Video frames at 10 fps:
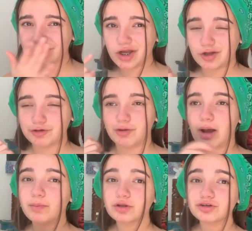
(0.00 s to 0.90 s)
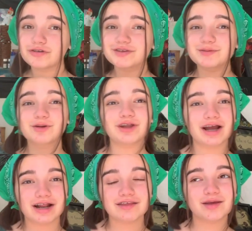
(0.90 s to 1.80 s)
I don't know. I'm a little nervous about that
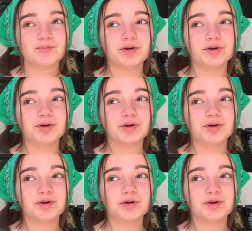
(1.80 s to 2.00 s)
kind of thing,